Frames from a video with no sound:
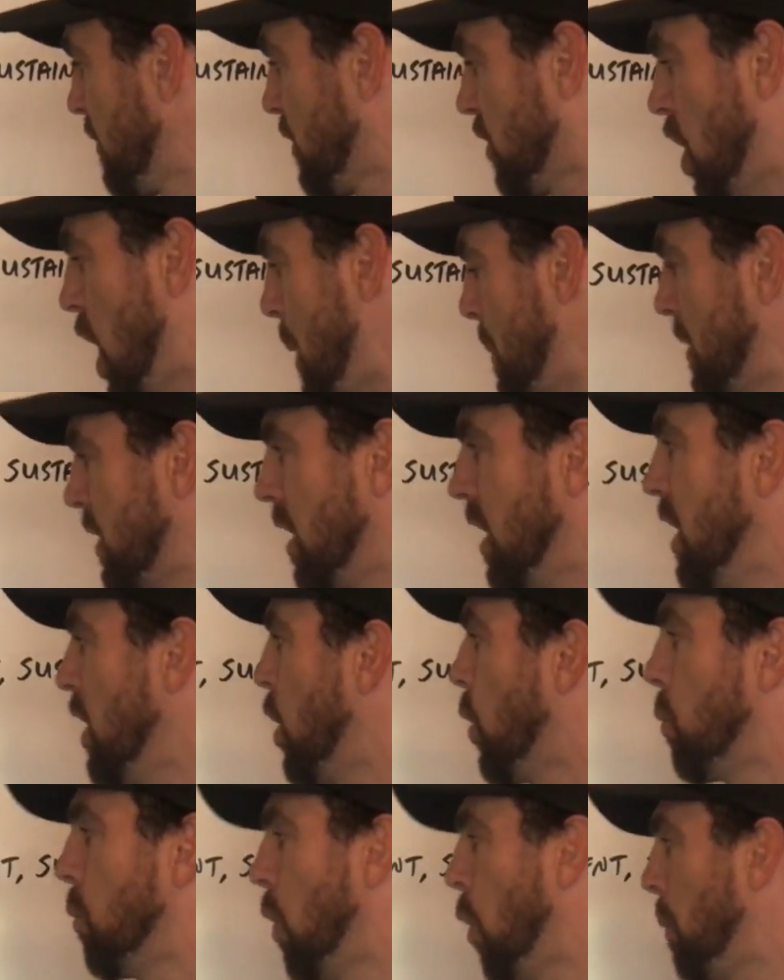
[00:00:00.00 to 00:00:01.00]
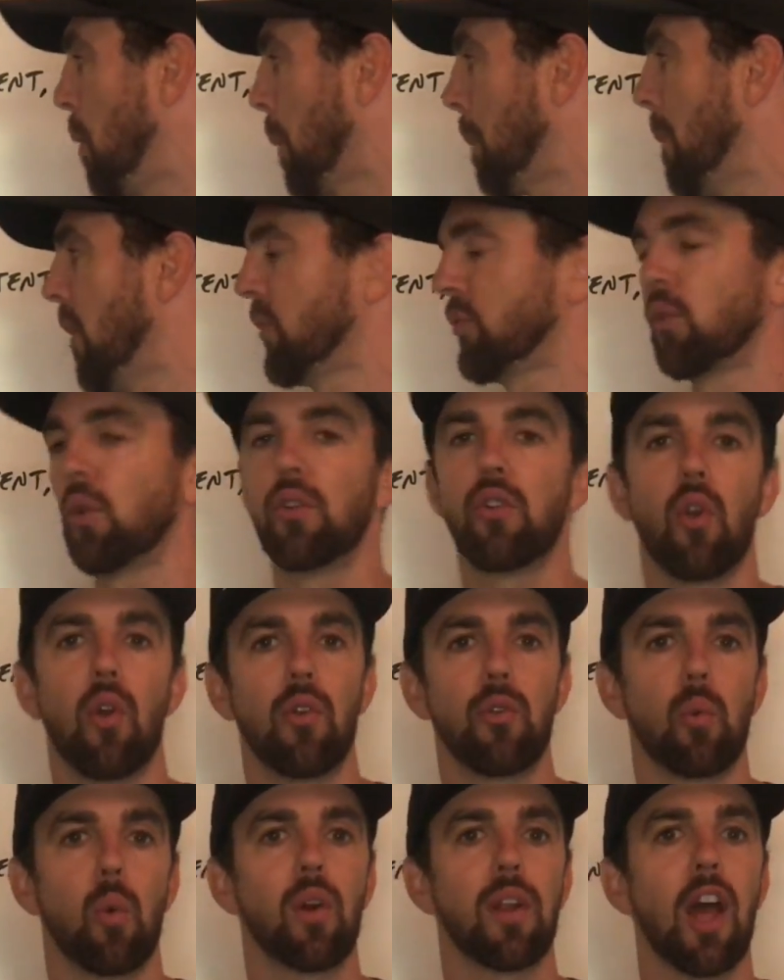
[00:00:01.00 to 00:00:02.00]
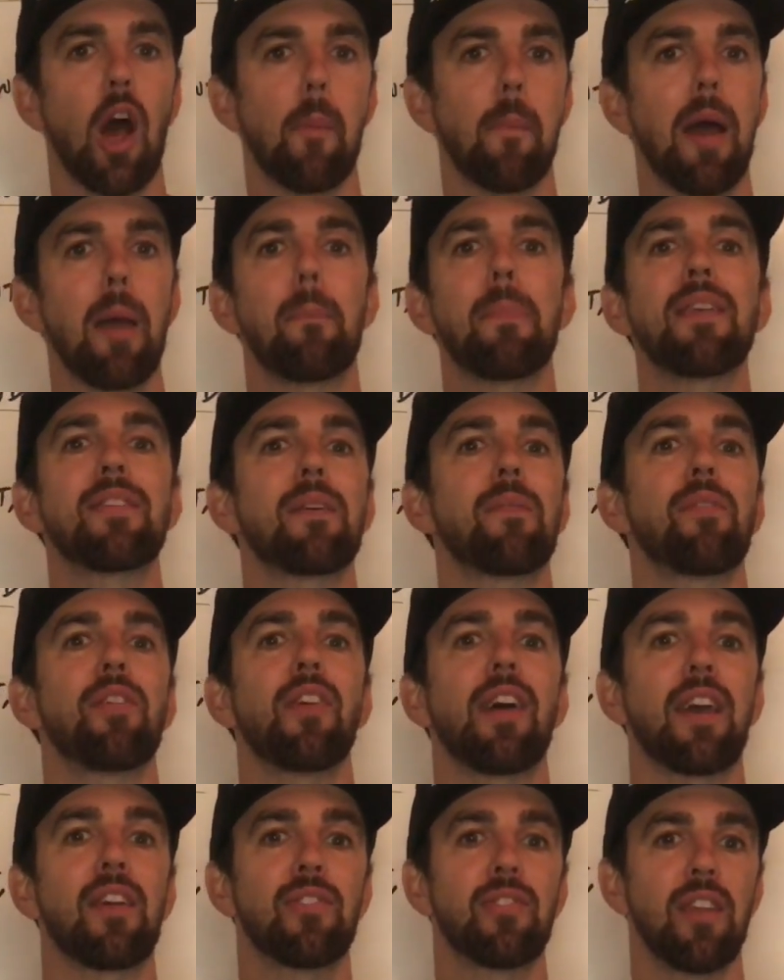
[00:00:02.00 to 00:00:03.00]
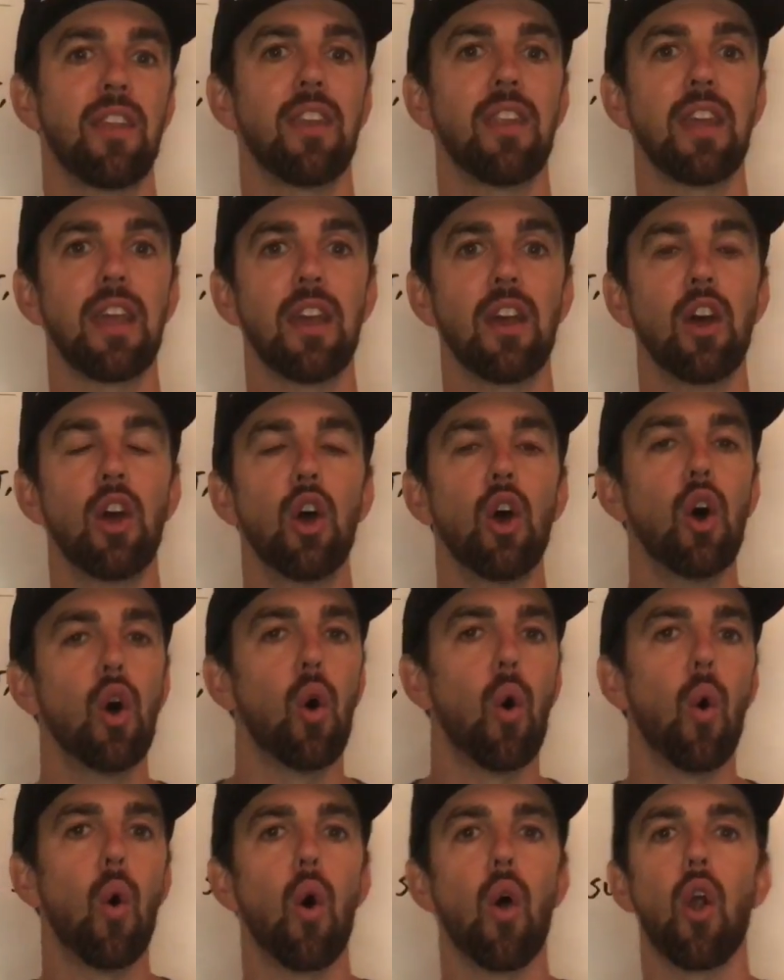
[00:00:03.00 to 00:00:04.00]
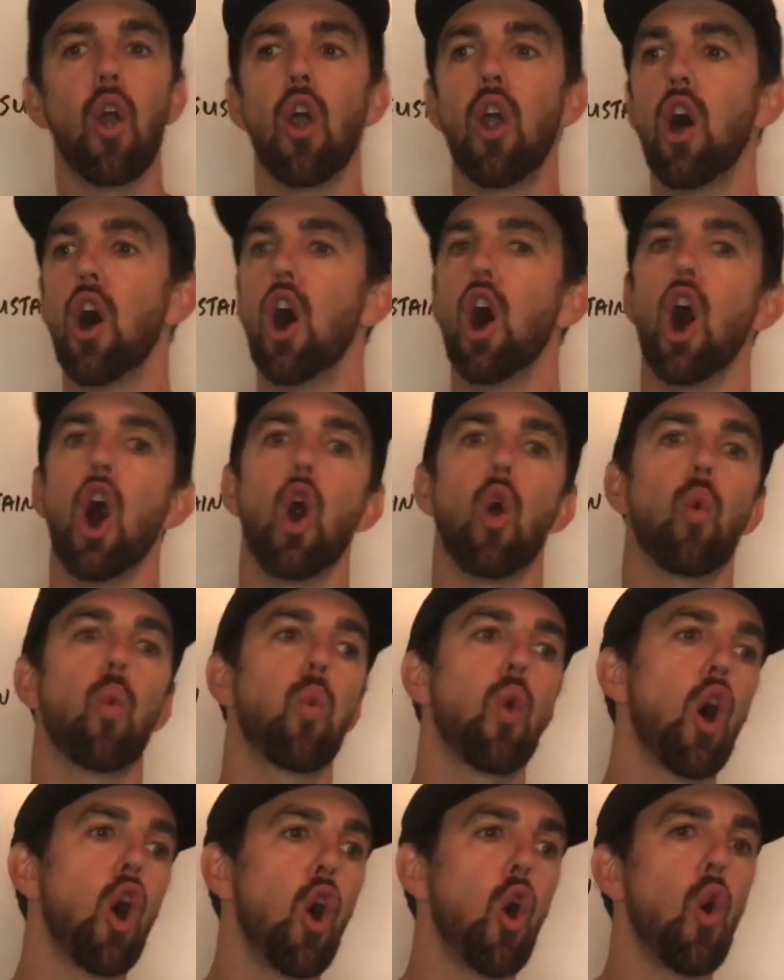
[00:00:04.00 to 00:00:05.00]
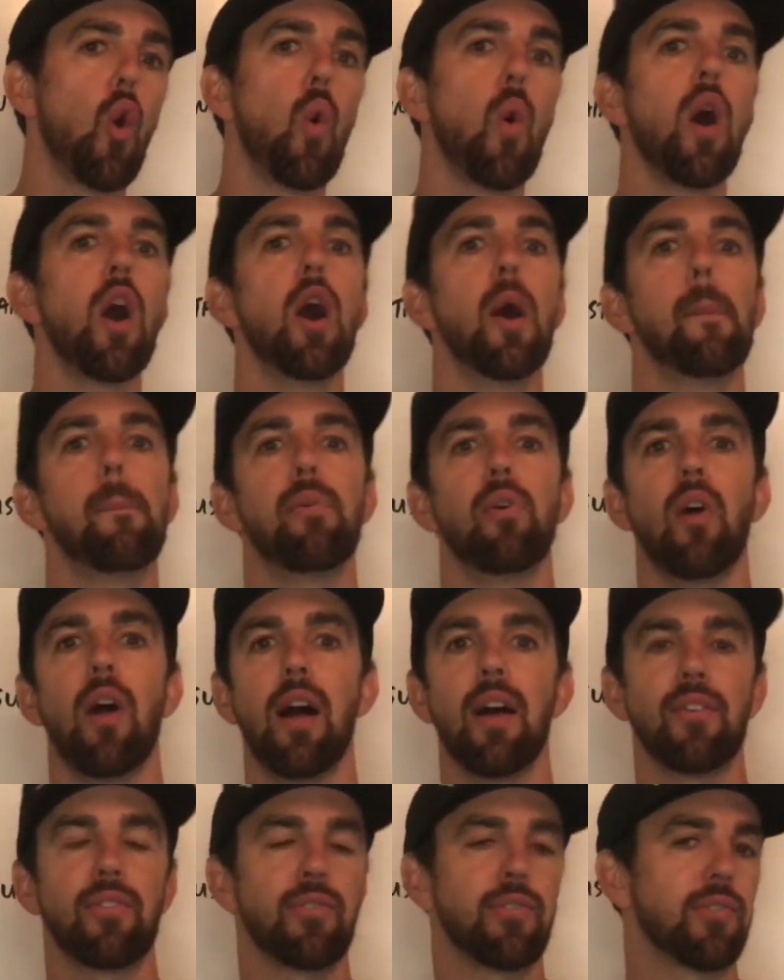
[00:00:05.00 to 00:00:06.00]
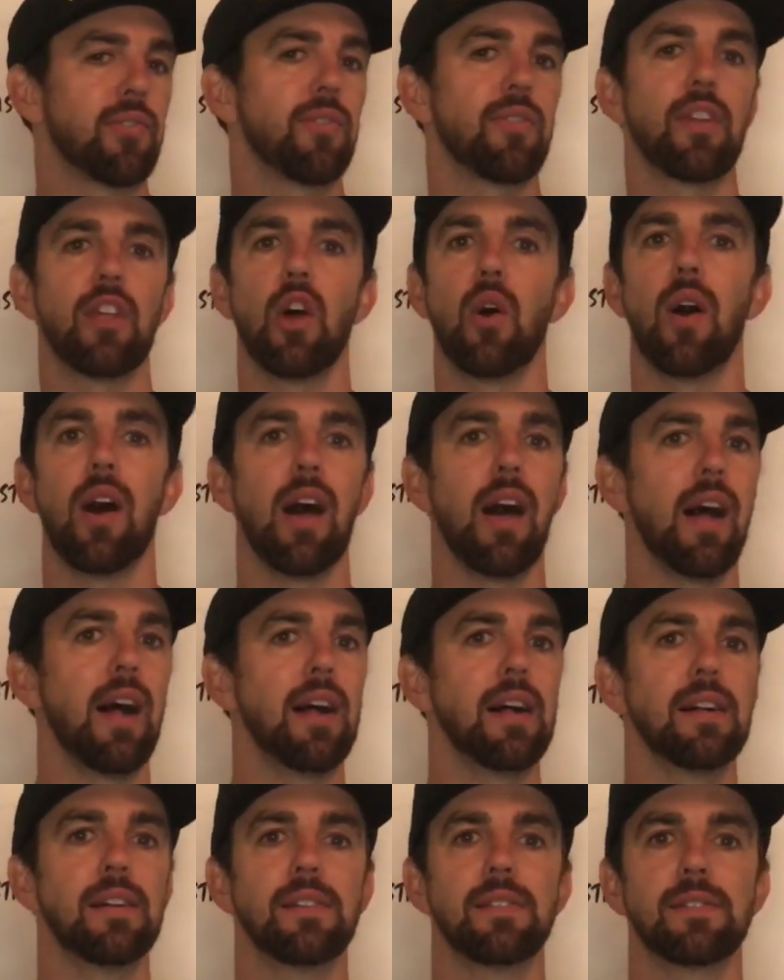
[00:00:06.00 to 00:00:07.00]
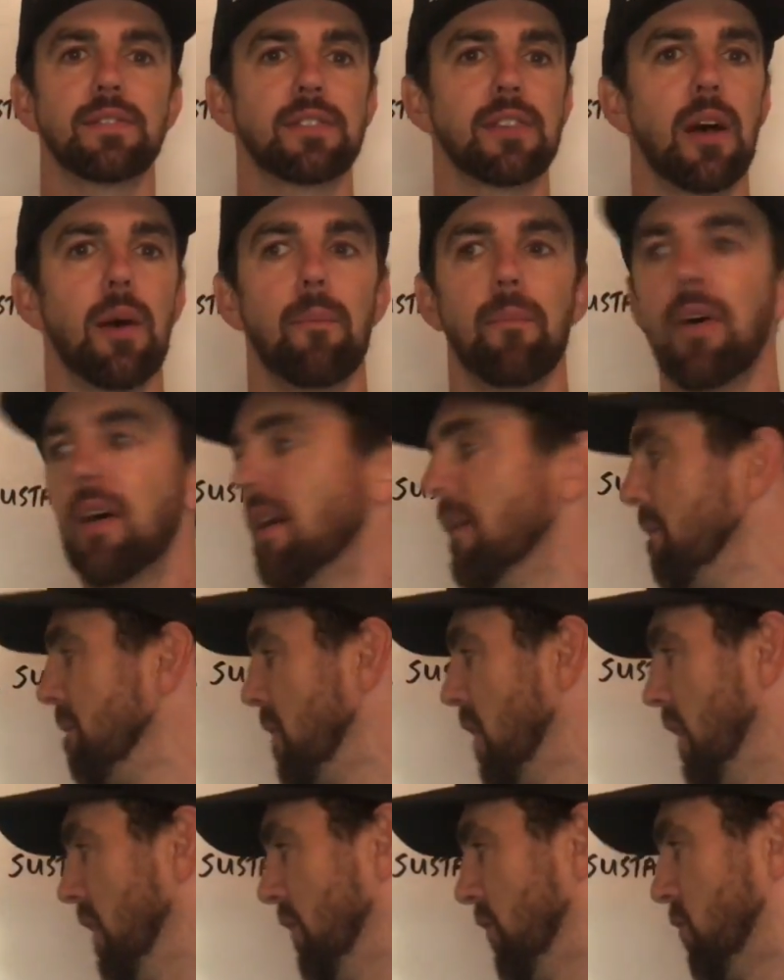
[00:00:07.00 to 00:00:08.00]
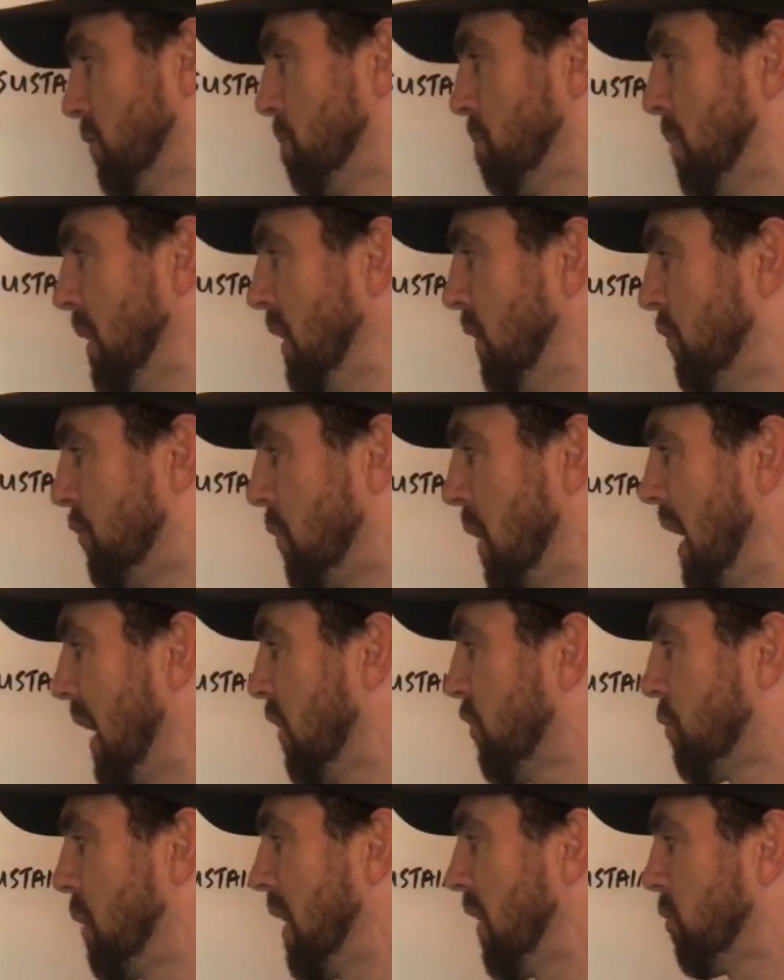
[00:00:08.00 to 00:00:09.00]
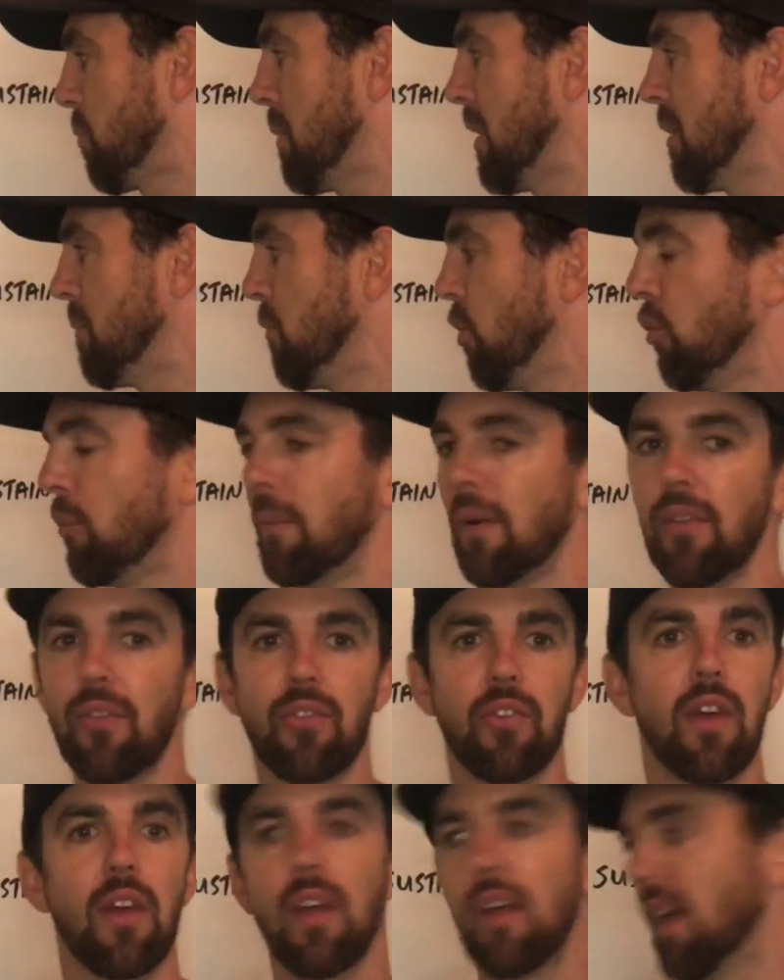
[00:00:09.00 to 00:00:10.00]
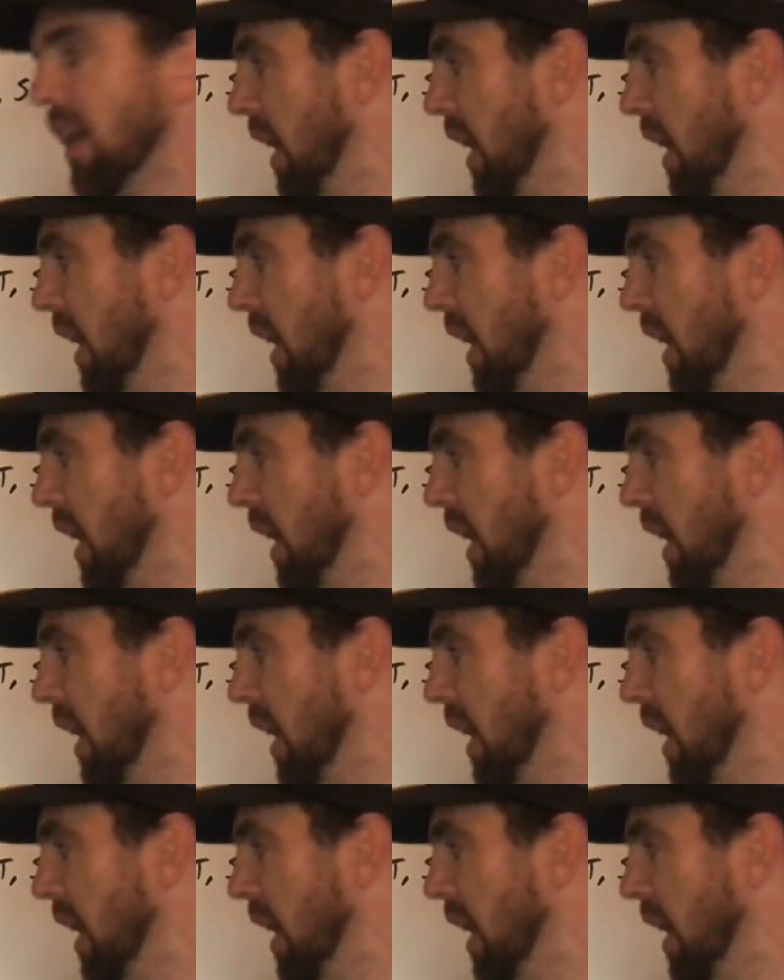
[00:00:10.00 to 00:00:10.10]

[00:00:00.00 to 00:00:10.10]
common aerobic muscle endurance workout might be something like Cindy, or a row plus some speed, strength, speed movements.